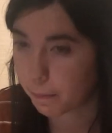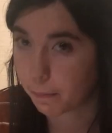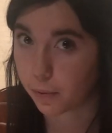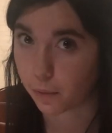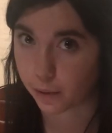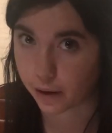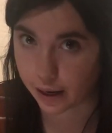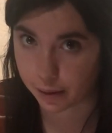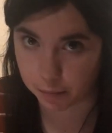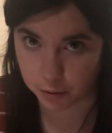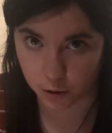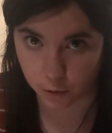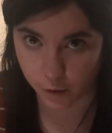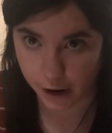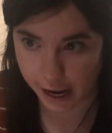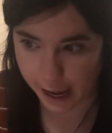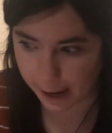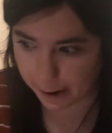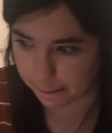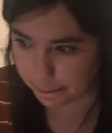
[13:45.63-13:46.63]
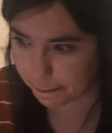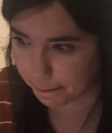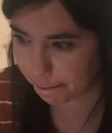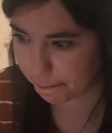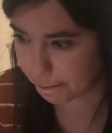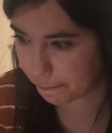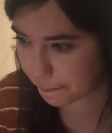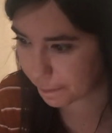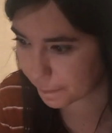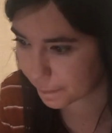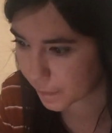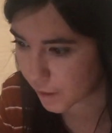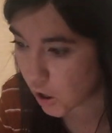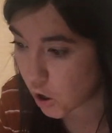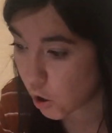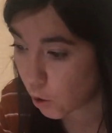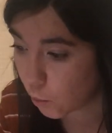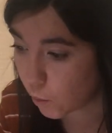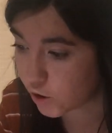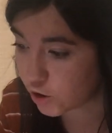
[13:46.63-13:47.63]
But what happened to Rahab?
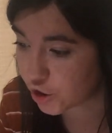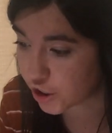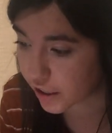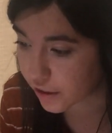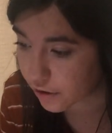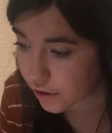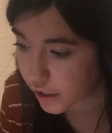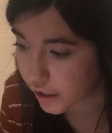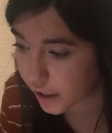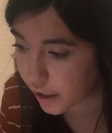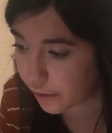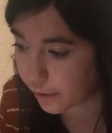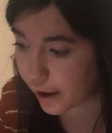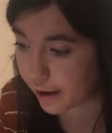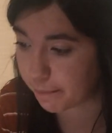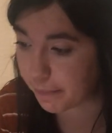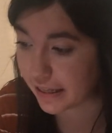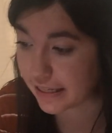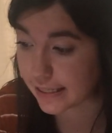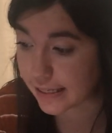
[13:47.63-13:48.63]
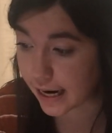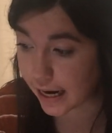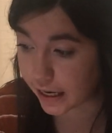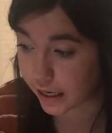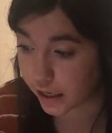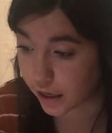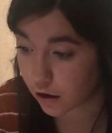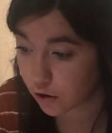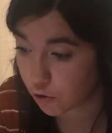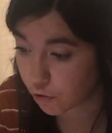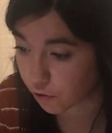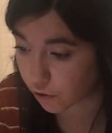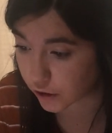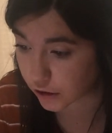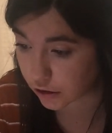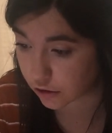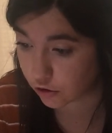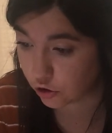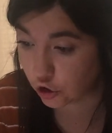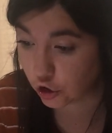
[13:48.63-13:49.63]
When Jericho had been taken
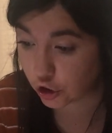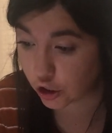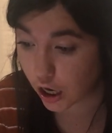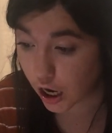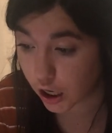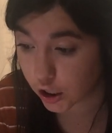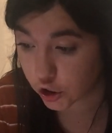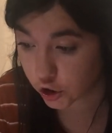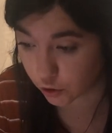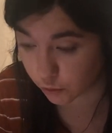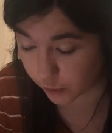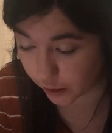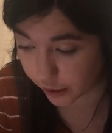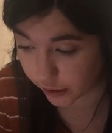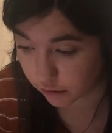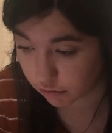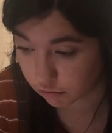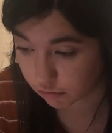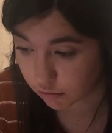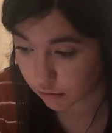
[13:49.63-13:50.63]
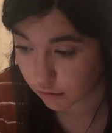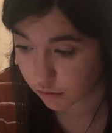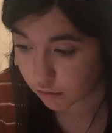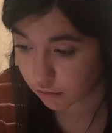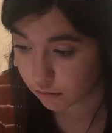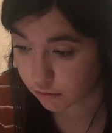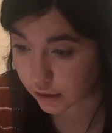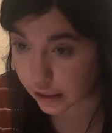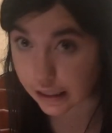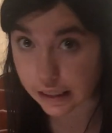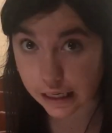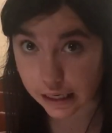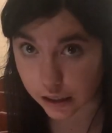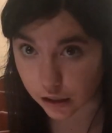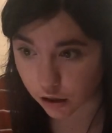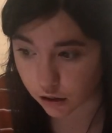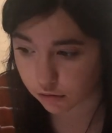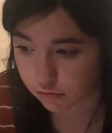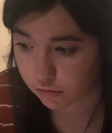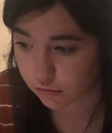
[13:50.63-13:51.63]
over, Joshua the
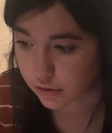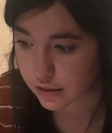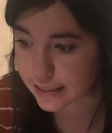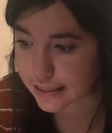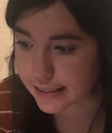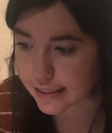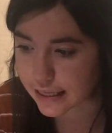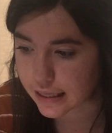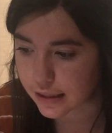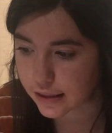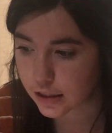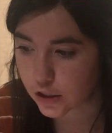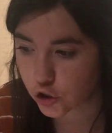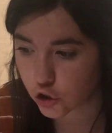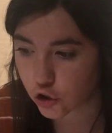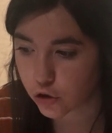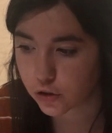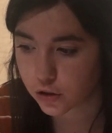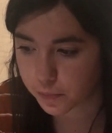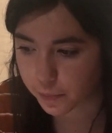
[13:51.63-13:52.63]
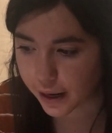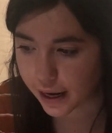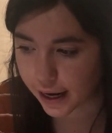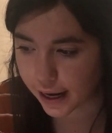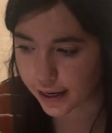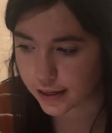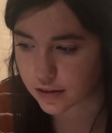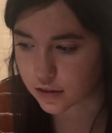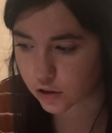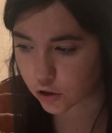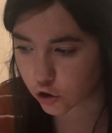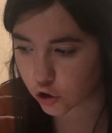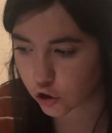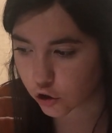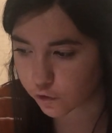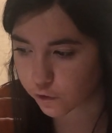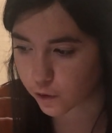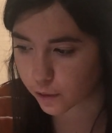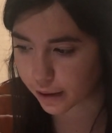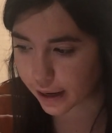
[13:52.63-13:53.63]
leader, sent the two spies to
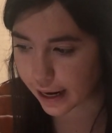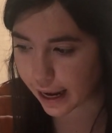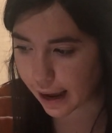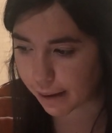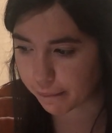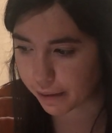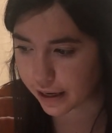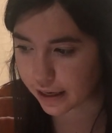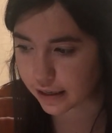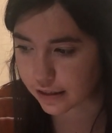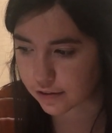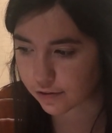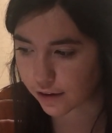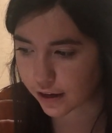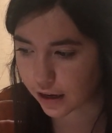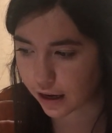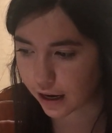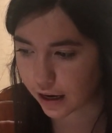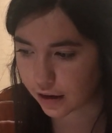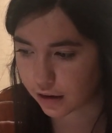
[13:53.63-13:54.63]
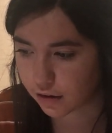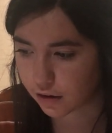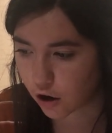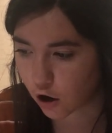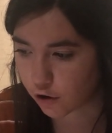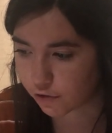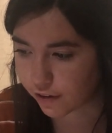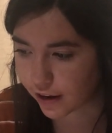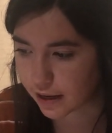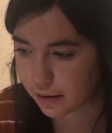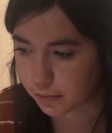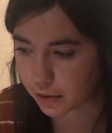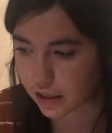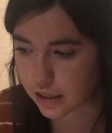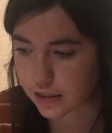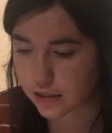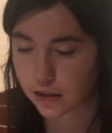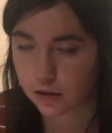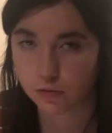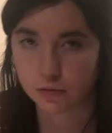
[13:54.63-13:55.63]
look for Rahab and his and her family.
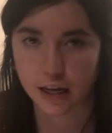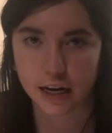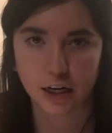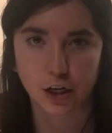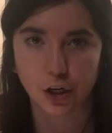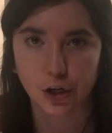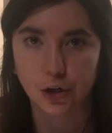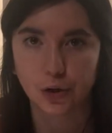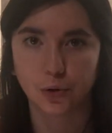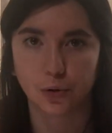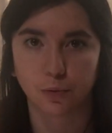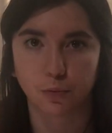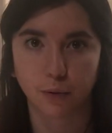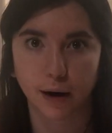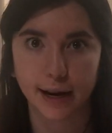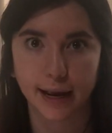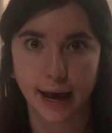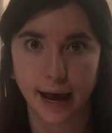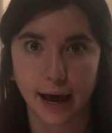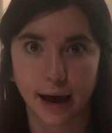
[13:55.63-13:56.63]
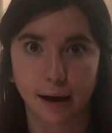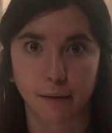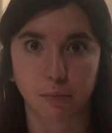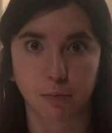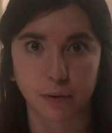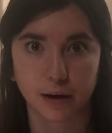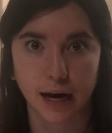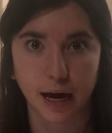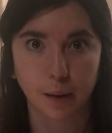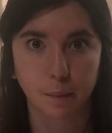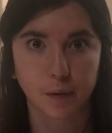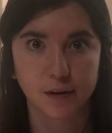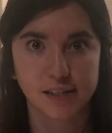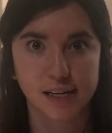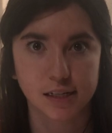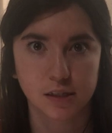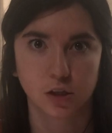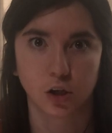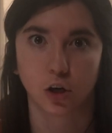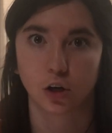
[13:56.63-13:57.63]
So they knew, Rahab, we got to
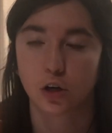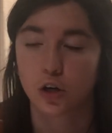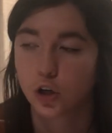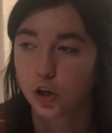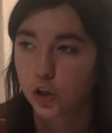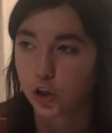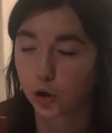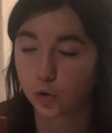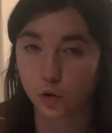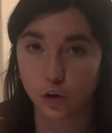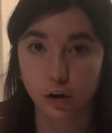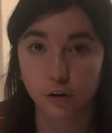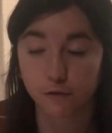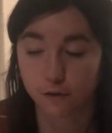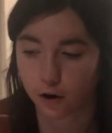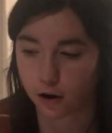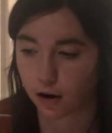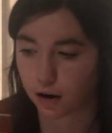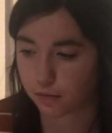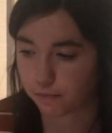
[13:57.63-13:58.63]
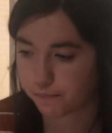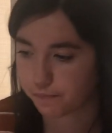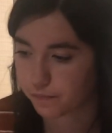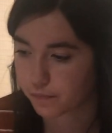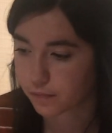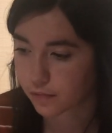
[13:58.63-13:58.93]
protect her. Go look for her.